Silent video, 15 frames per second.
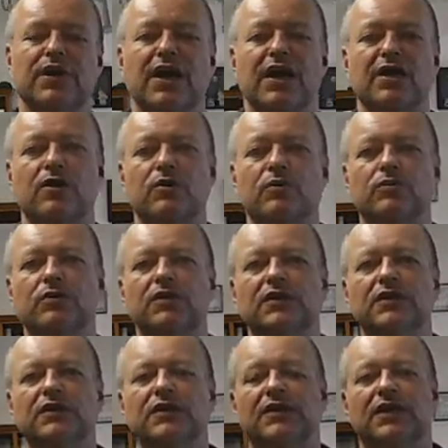how
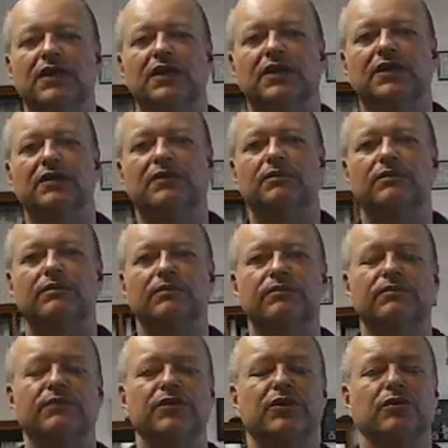
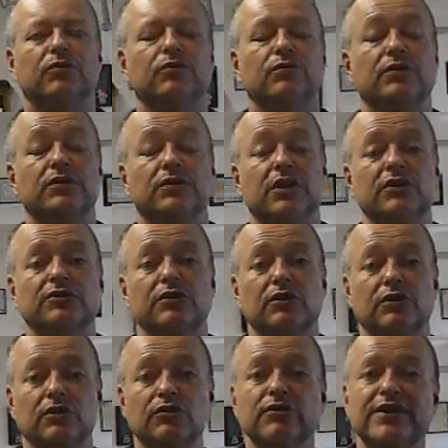in regards to
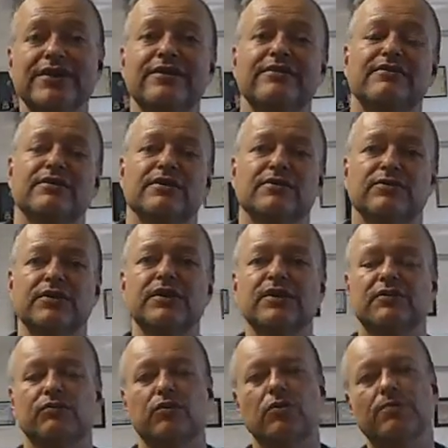learning theory,
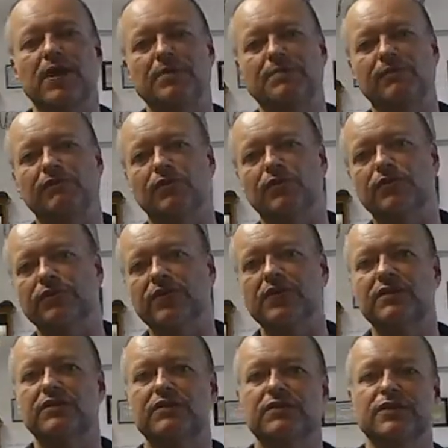the roadmap of
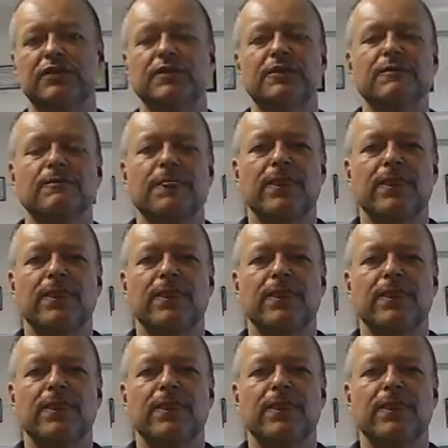learning theory,